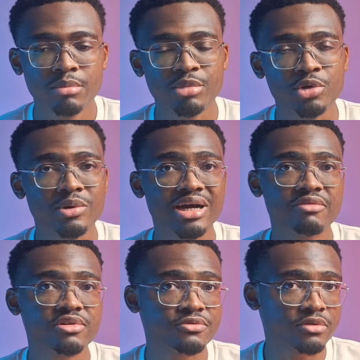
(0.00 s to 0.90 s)
but you
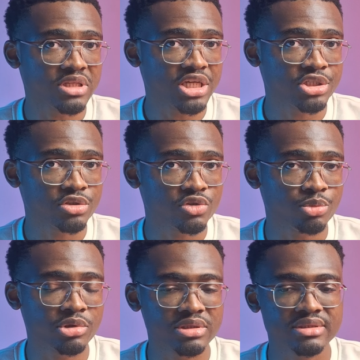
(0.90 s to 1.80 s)
have the foundation to
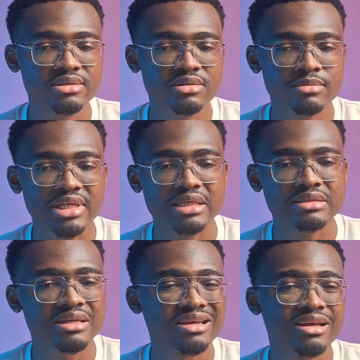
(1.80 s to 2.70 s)
build a system that's